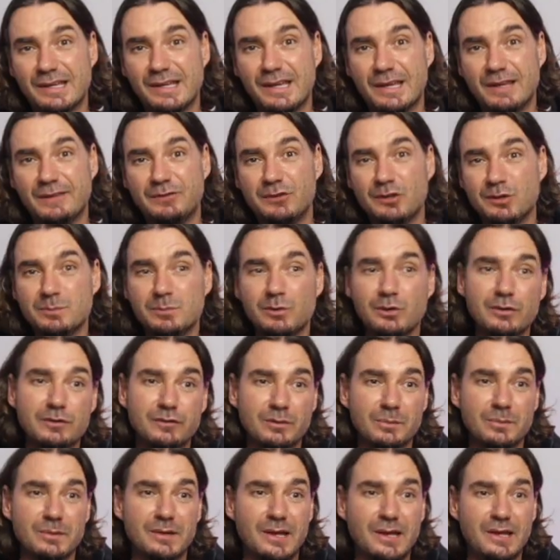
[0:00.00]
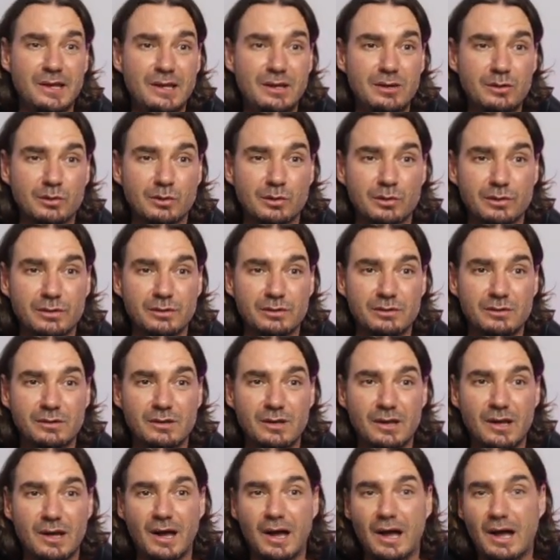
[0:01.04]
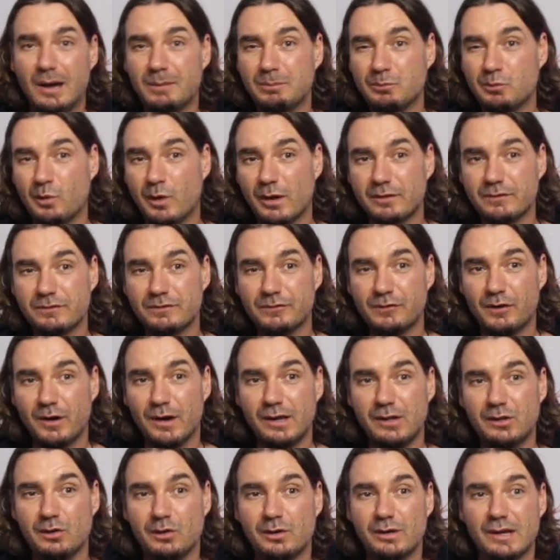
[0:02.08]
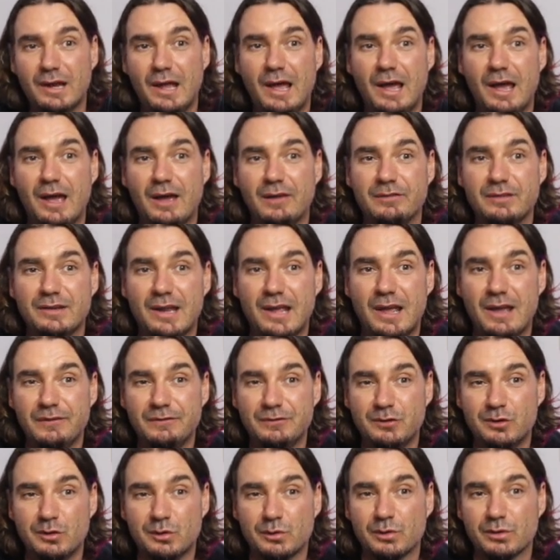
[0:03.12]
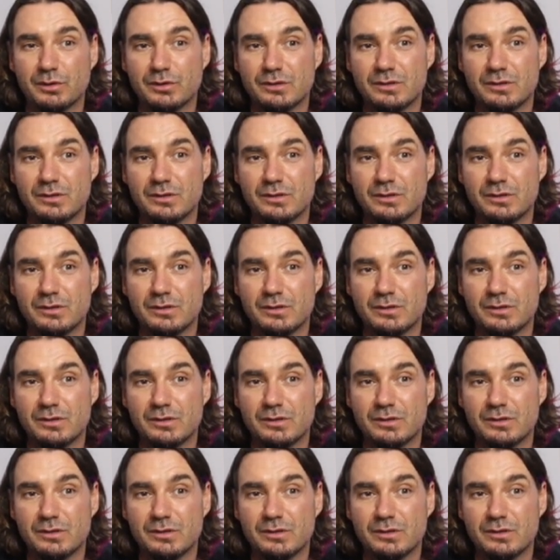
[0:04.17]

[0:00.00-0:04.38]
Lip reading: if you move from an E chord up 1 fret, you're going to have an F chord.